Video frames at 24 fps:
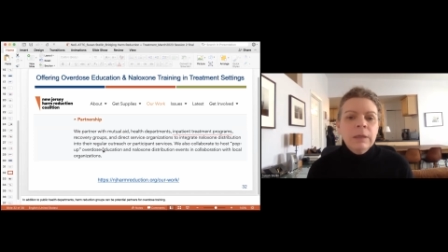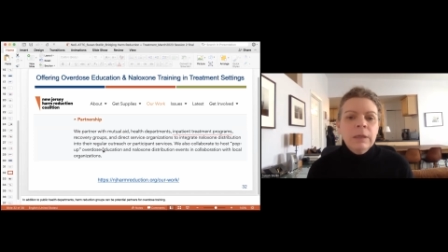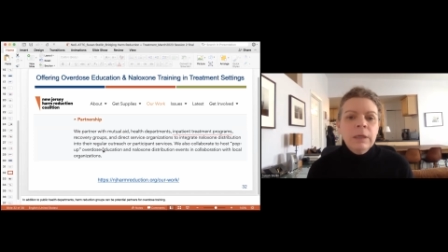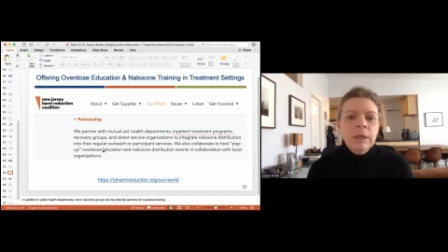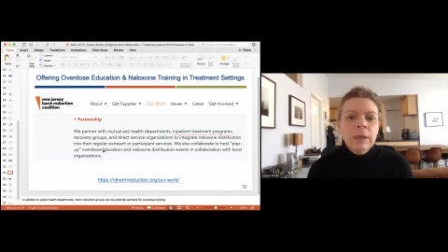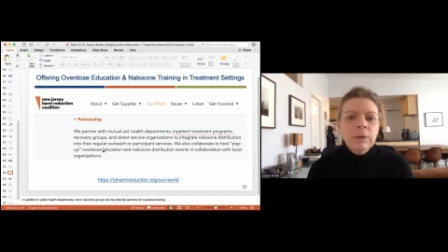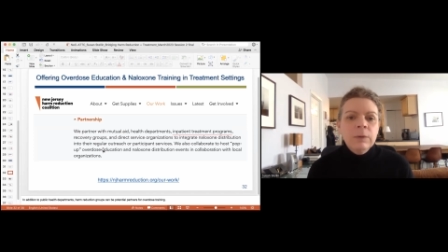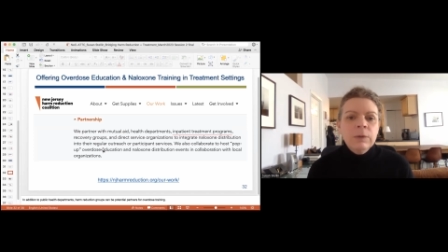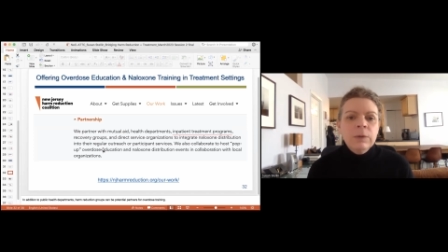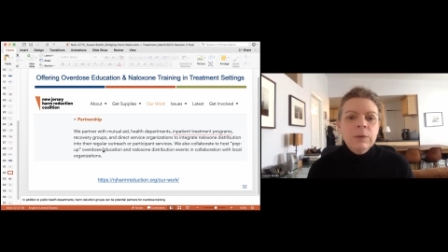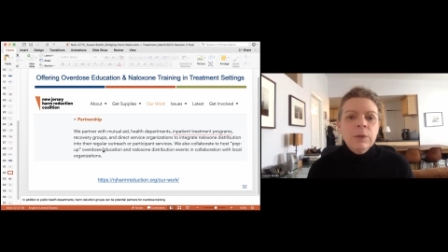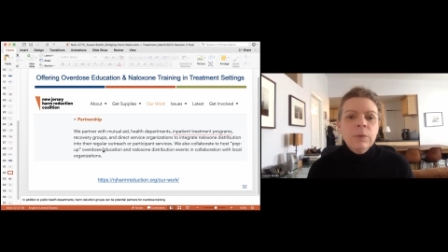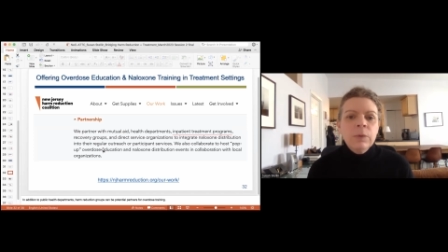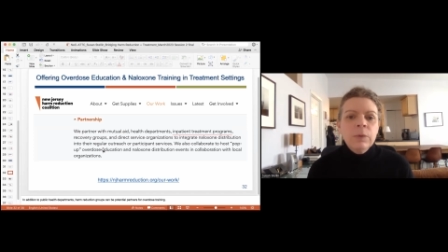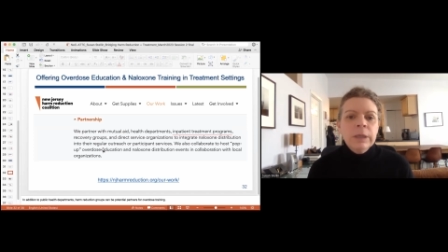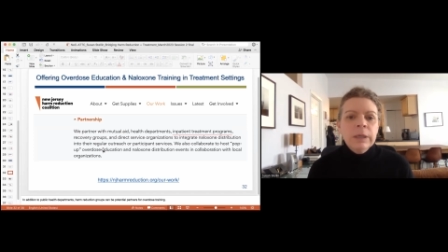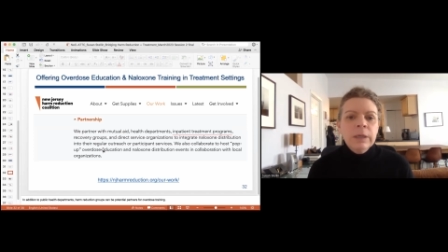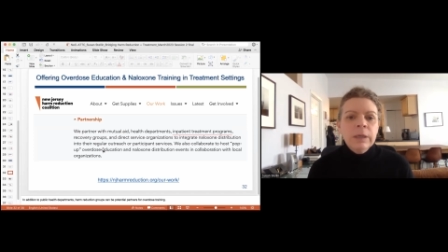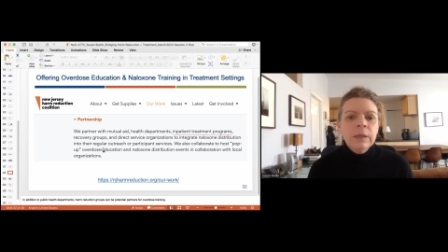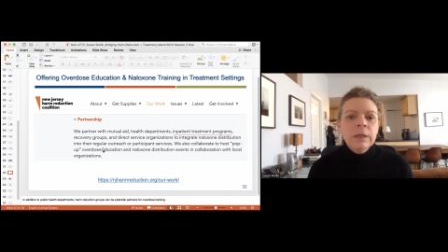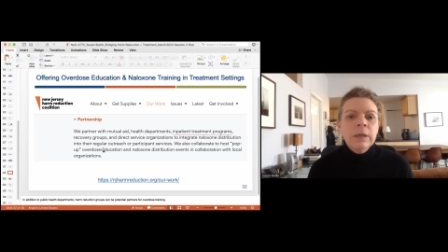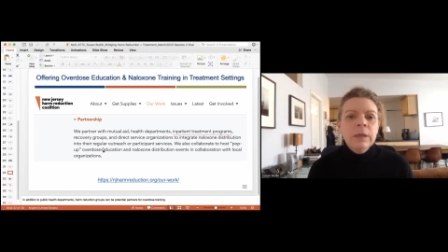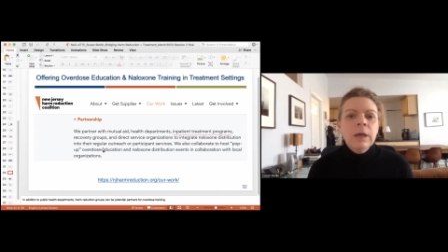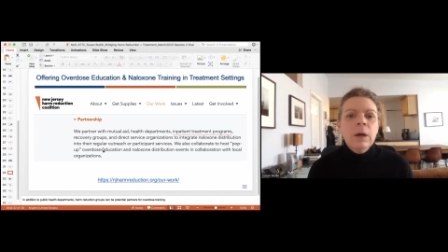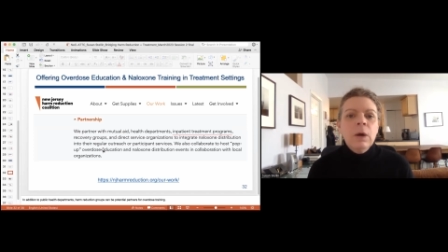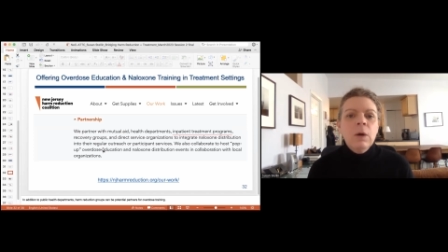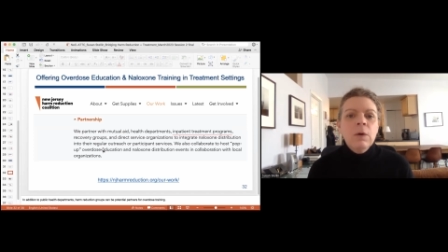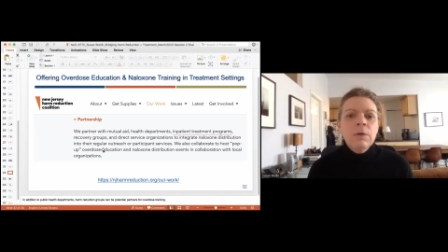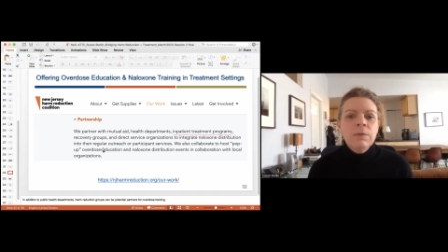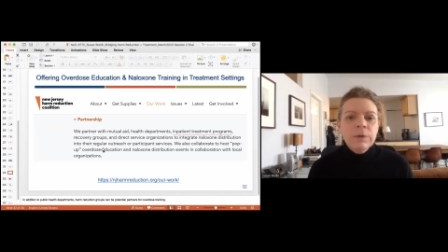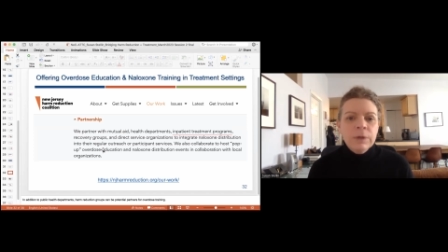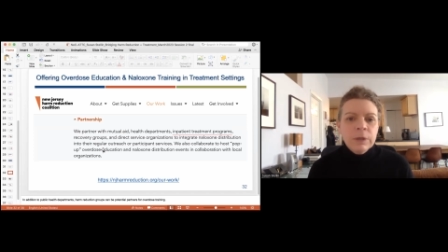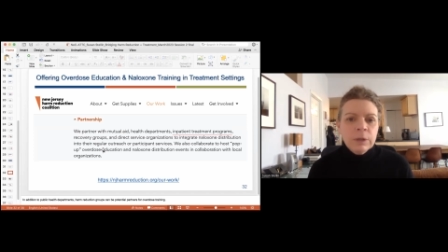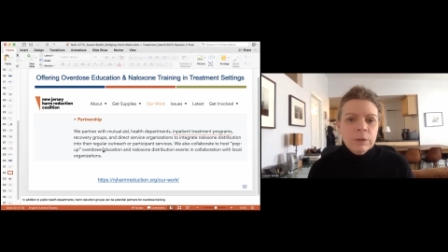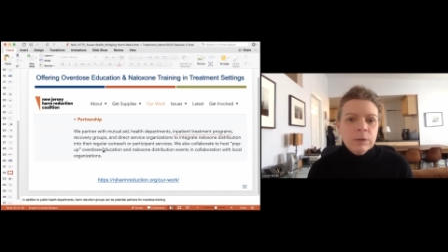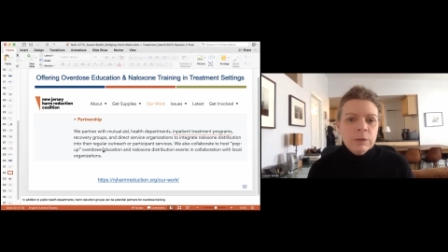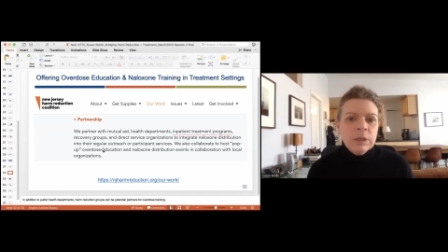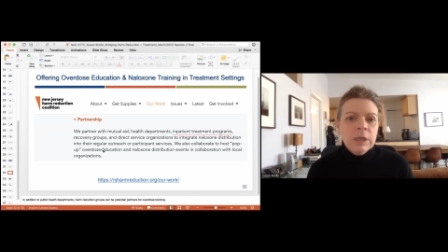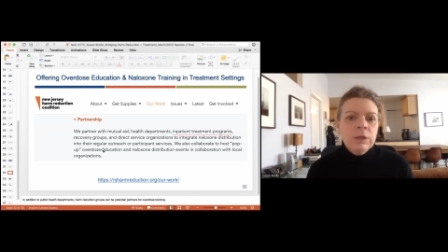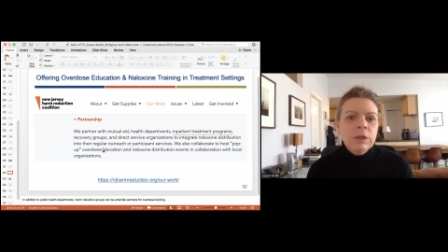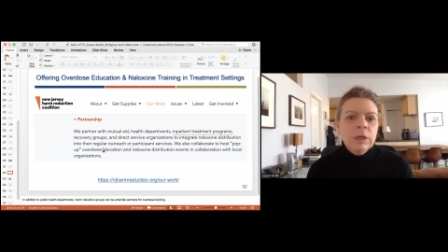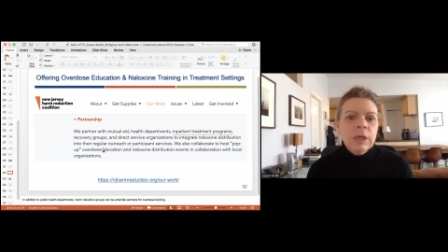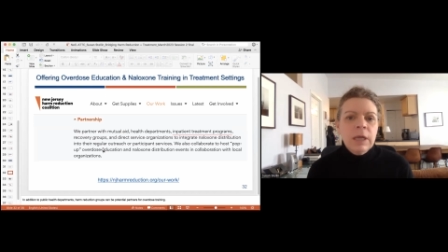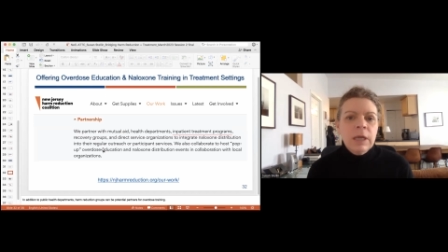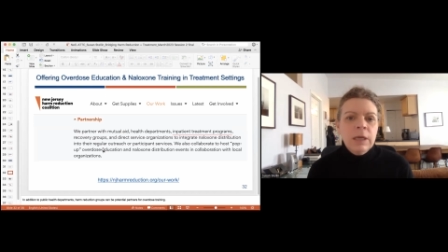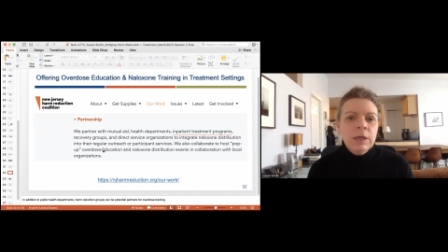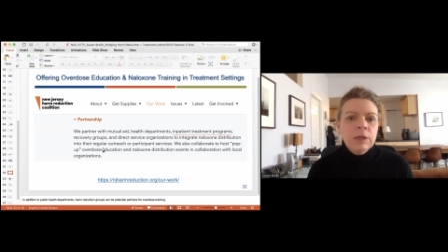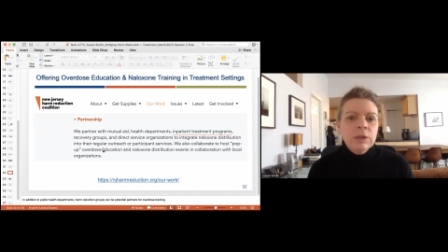you know, doing overdose
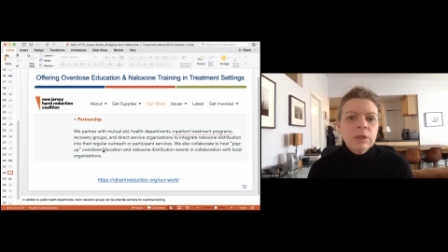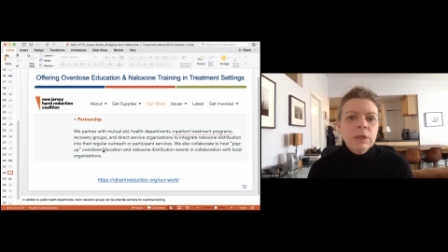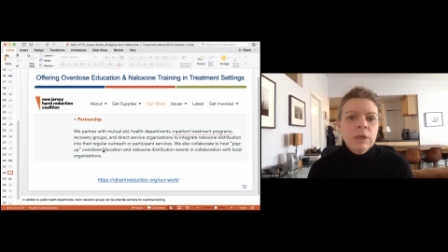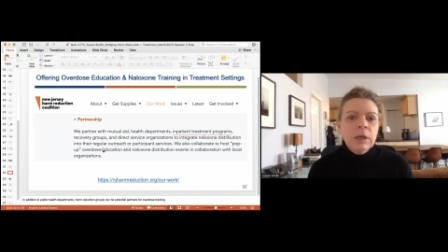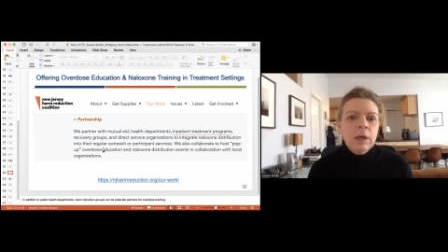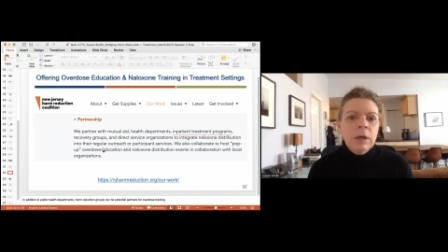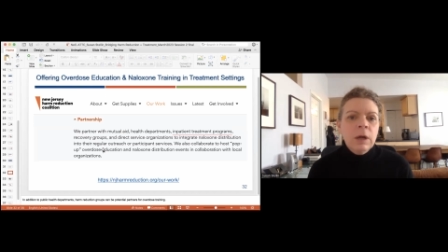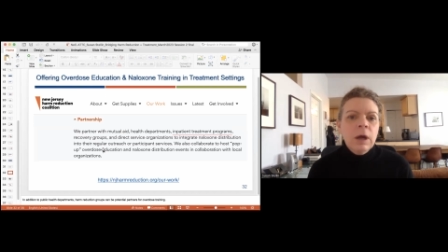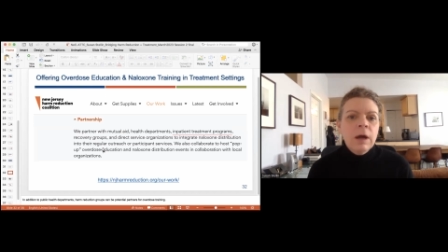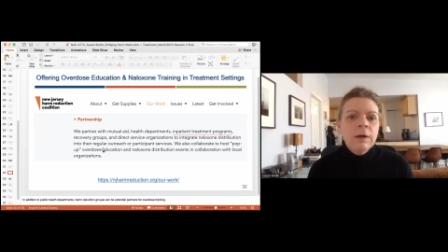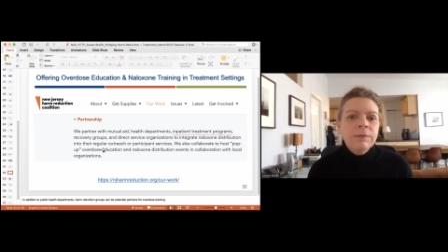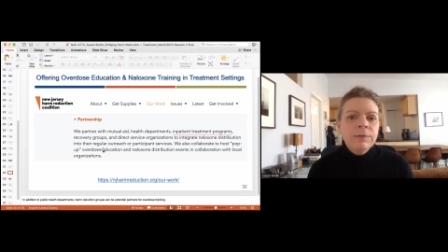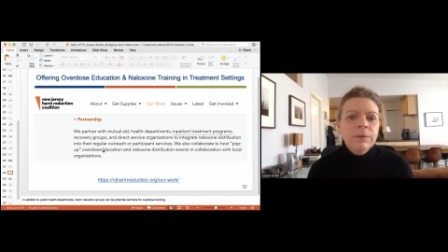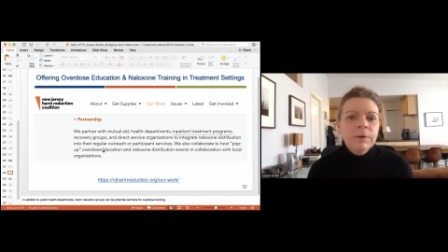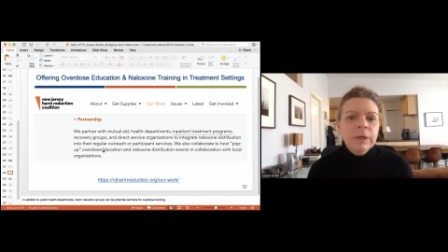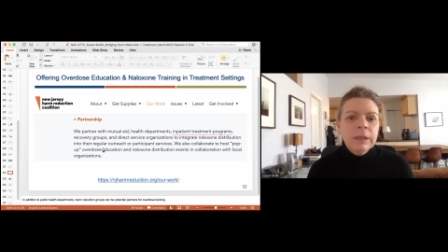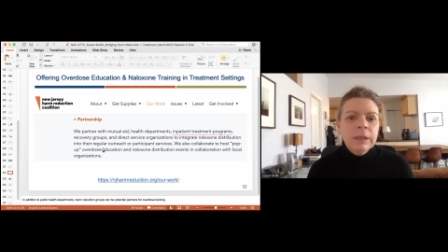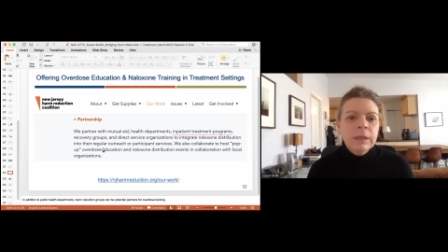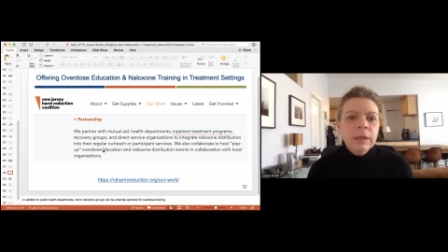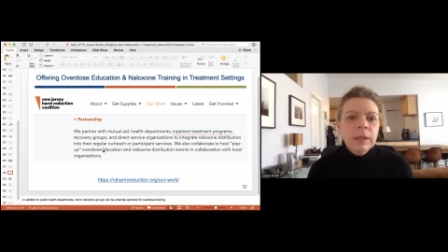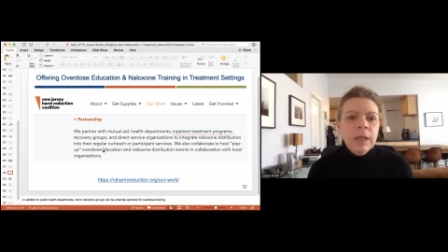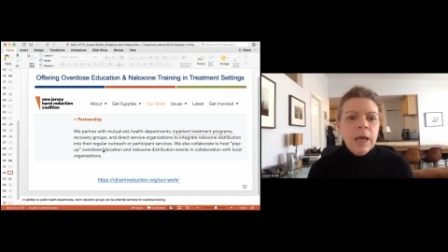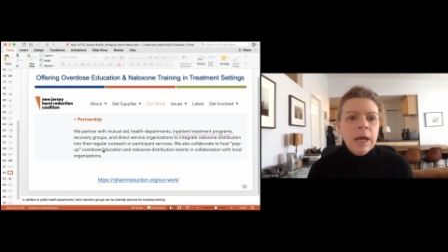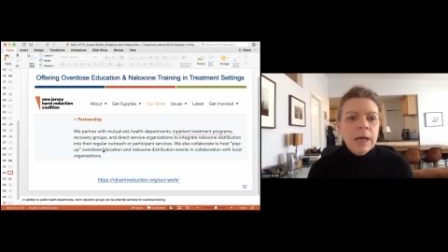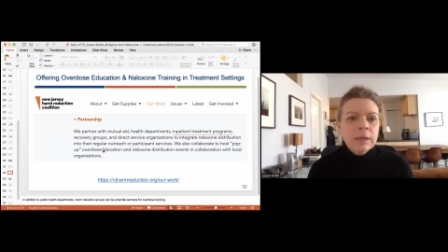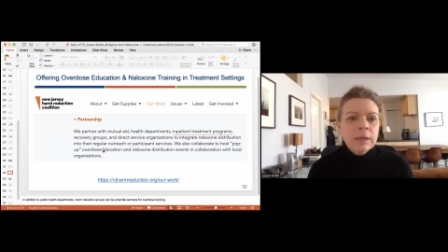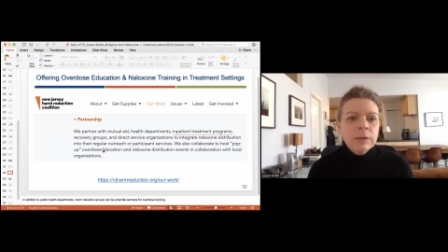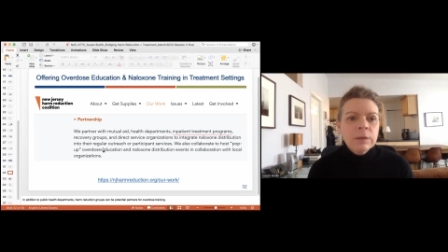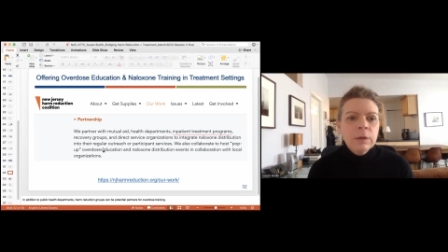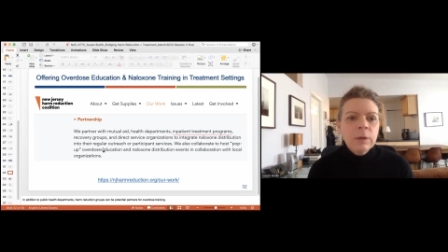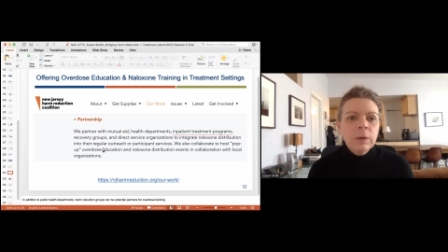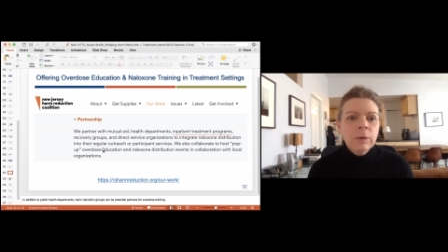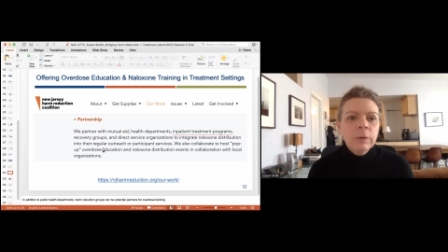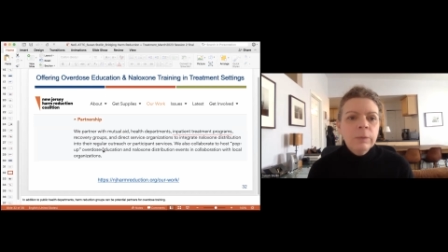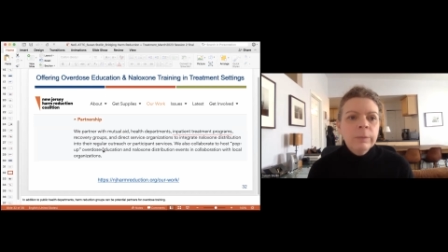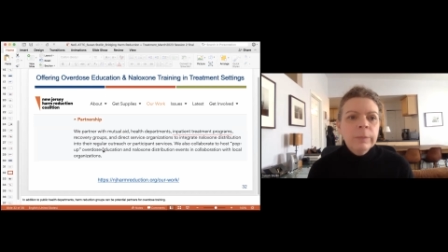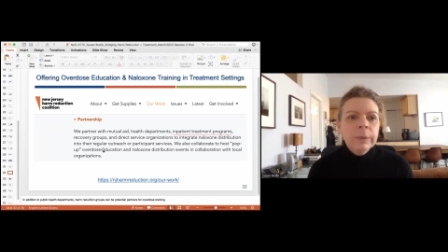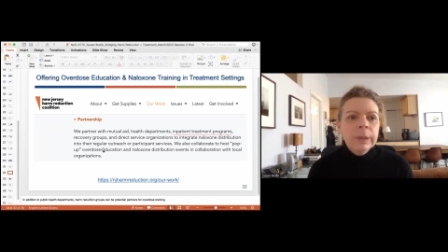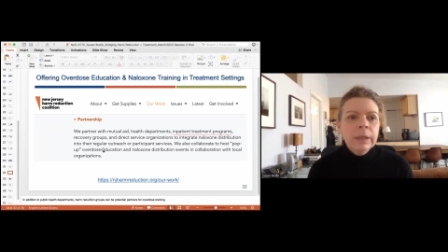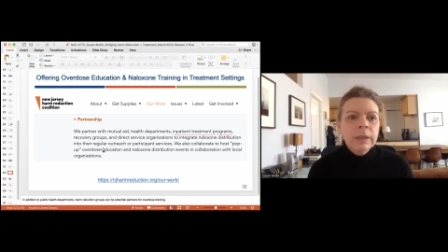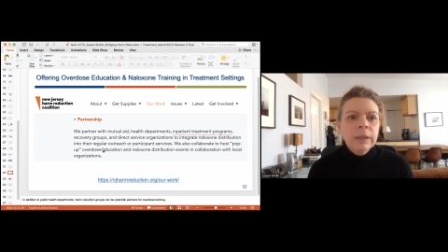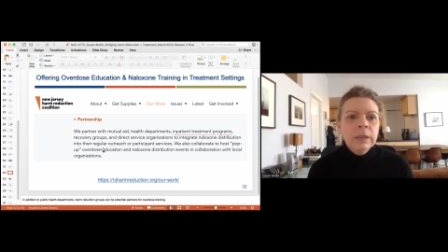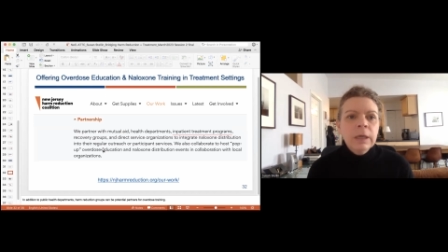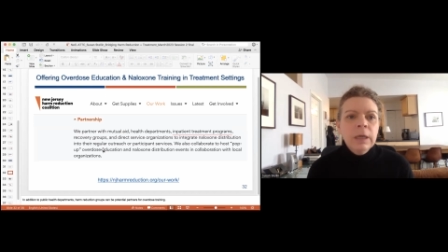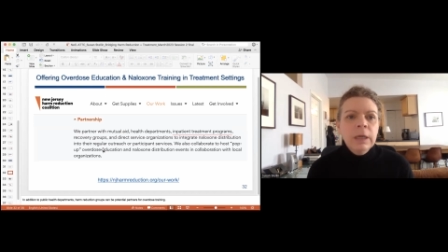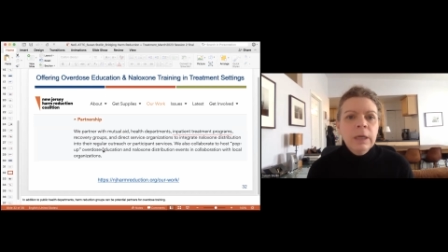education and offering naloxone. But,